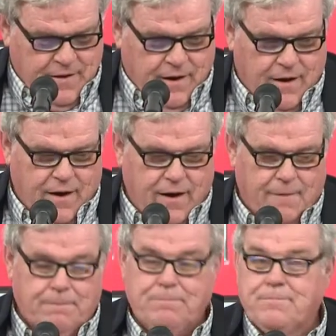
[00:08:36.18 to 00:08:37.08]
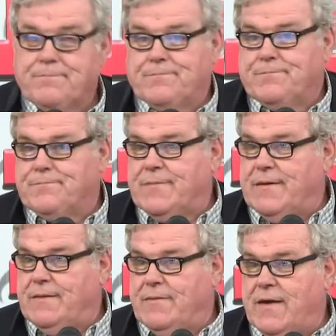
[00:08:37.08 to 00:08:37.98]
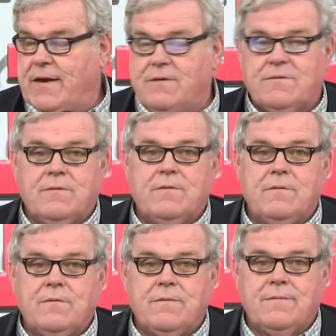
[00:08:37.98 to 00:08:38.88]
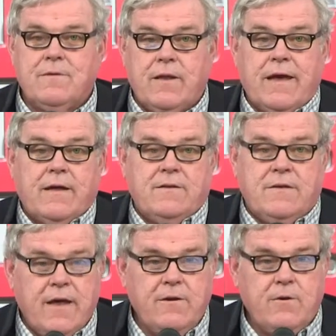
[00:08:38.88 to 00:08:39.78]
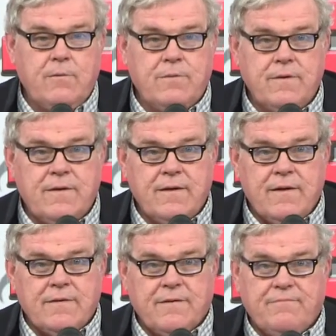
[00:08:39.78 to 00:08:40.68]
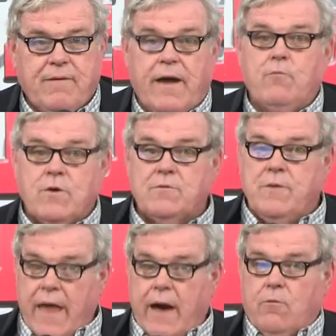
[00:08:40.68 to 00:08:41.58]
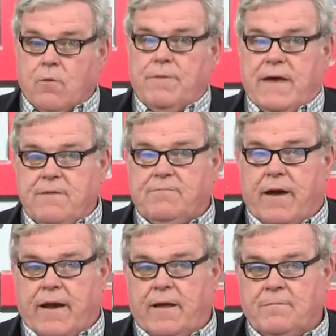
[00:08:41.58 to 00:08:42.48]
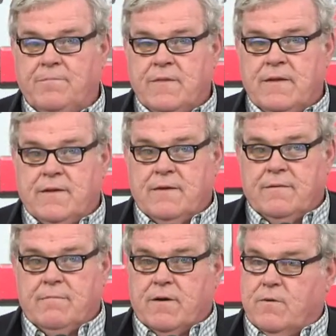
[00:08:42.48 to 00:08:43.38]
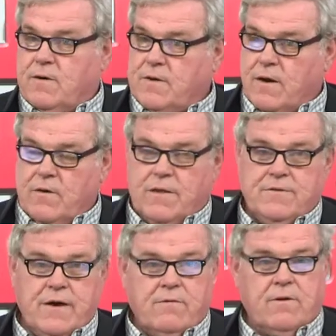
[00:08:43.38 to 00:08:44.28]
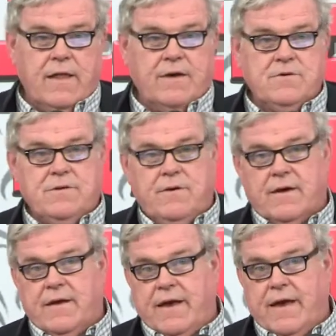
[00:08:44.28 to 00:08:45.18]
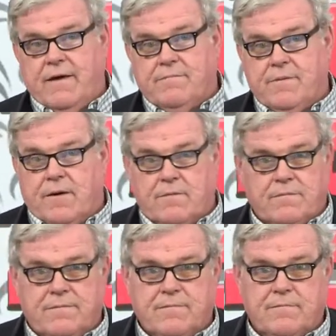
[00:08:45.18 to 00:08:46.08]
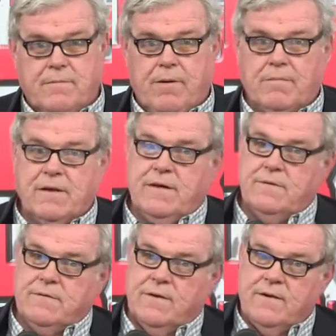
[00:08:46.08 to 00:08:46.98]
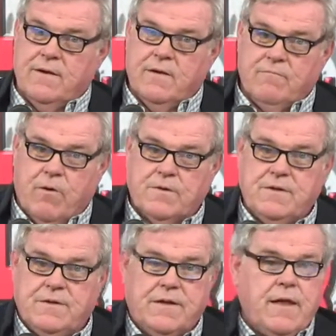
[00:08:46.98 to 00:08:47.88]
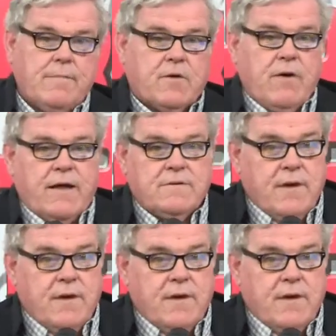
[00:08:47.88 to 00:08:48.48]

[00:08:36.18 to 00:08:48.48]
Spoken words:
The thing is, do they continue to fight, which now will be infighting? Because you're going to the general election, you're going to have, Republicans versus the Democrats.